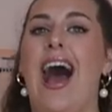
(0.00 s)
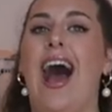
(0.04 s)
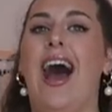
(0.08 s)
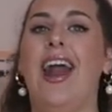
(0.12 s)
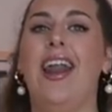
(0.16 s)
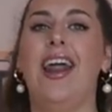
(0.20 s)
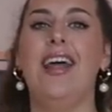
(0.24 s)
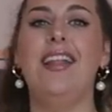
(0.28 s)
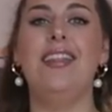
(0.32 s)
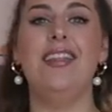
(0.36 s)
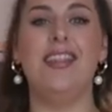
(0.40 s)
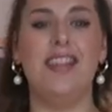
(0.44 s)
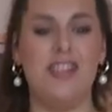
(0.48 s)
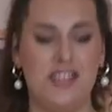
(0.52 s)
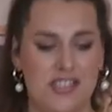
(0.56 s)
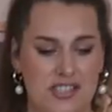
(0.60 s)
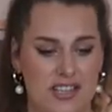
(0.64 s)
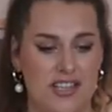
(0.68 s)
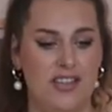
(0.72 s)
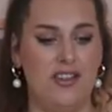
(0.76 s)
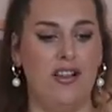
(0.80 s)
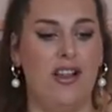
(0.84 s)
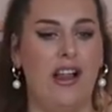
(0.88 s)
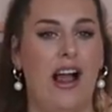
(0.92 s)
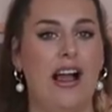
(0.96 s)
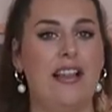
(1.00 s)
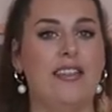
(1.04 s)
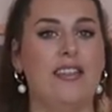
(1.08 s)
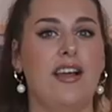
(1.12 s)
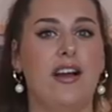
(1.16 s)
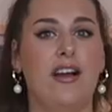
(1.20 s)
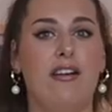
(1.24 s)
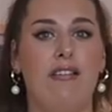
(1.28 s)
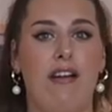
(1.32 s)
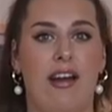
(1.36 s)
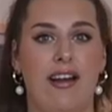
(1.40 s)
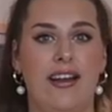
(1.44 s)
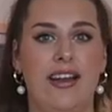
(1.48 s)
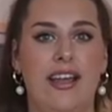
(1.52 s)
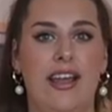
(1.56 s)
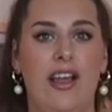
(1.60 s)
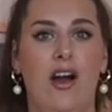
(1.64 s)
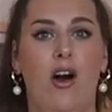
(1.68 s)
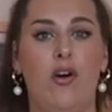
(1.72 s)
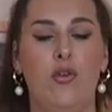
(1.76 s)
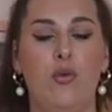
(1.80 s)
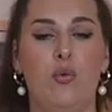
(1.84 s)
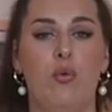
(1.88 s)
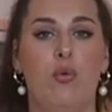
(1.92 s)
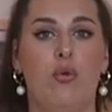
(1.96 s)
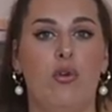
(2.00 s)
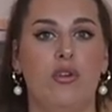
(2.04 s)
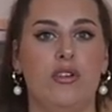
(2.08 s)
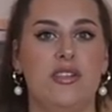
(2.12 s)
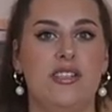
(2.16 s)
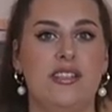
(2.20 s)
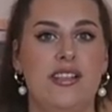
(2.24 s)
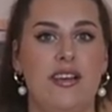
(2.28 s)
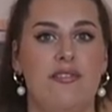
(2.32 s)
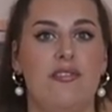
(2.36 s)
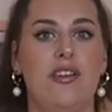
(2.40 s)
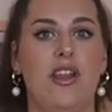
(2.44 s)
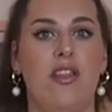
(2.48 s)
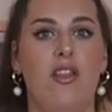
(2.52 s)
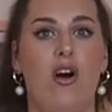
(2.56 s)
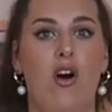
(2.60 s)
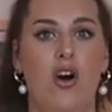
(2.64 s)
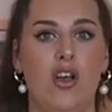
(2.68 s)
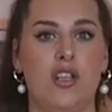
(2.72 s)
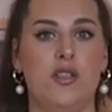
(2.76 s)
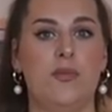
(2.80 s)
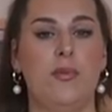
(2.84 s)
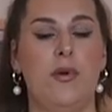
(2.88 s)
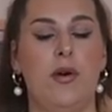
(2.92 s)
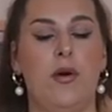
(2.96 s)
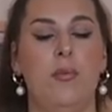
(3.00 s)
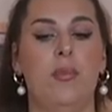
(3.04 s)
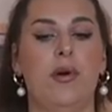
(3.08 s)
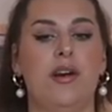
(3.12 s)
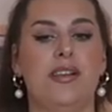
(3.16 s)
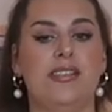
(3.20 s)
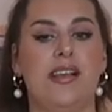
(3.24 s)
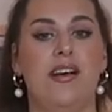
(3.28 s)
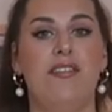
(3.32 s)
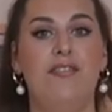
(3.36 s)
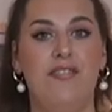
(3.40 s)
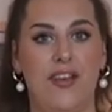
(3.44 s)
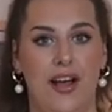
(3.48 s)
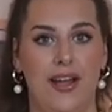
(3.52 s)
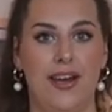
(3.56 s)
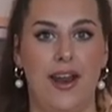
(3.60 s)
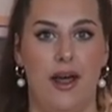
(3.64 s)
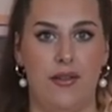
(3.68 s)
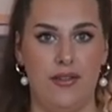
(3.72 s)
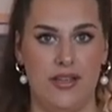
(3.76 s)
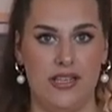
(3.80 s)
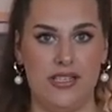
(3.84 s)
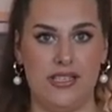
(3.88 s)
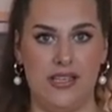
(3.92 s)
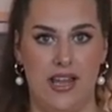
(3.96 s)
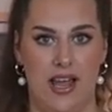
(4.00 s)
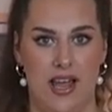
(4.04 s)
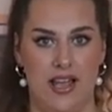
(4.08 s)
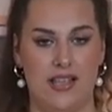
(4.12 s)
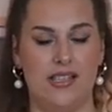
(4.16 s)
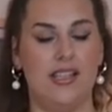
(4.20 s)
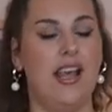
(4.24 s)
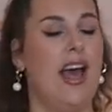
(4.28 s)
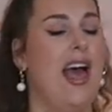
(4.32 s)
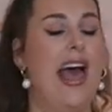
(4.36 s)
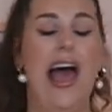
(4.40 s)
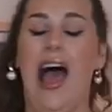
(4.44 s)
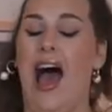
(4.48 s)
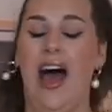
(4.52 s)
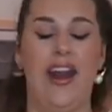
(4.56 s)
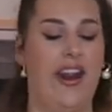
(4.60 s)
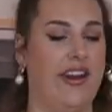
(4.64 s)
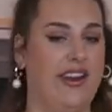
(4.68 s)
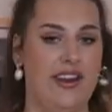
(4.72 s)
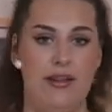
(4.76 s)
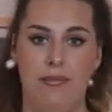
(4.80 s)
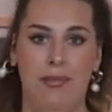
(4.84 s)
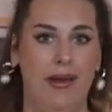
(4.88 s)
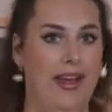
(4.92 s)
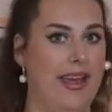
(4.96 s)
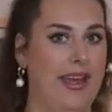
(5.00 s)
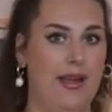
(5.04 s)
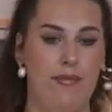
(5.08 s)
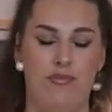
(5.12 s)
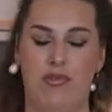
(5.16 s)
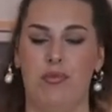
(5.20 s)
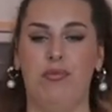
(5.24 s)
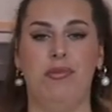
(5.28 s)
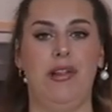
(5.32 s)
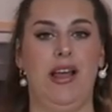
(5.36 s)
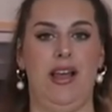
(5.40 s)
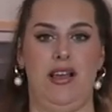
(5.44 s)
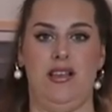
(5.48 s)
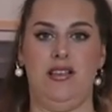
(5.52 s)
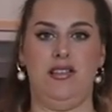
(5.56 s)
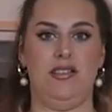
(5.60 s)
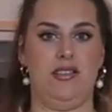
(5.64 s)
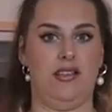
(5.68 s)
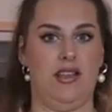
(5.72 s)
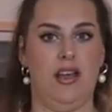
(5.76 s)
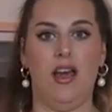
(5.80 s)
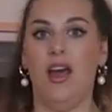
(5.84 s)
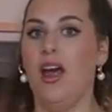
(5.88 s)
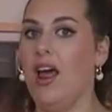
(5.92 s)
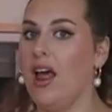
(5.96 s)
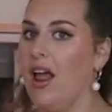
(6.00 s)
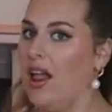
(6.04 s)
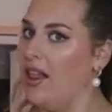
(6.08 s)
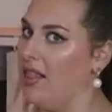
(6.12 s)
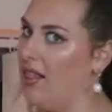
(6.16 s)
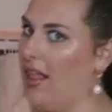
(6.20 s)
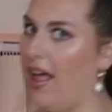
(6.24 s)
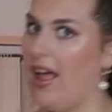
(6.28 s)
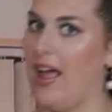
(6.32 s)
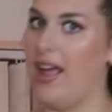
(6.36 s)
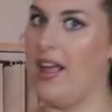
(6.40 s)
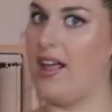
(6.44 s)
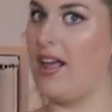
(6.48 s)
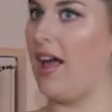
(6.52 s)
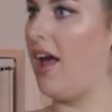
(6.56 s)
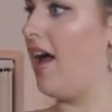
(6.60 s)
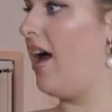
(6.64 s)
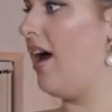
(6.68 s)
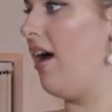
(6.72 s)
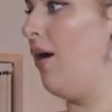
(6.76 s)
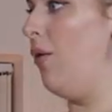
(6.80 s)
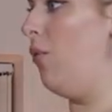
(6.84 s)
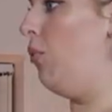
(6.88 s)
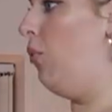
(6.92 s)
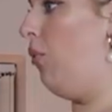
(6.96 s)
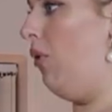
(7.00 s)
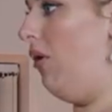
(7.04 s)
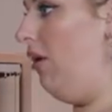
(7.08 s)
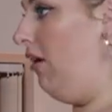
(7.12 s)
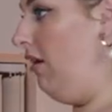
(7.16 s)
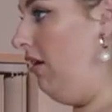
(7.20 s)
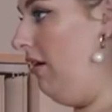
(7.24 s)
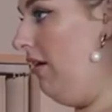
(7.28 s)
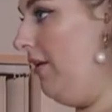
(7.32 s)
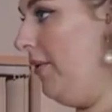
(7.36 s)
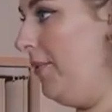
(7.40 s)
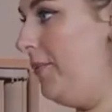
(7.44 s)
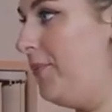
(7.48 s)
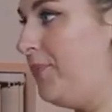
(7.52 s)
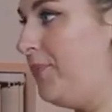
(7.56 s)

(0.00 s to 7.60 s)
And I literally look like the granny on ward 7 at the hospital because I fell down the stairs and I need my hip replaced. Like, what?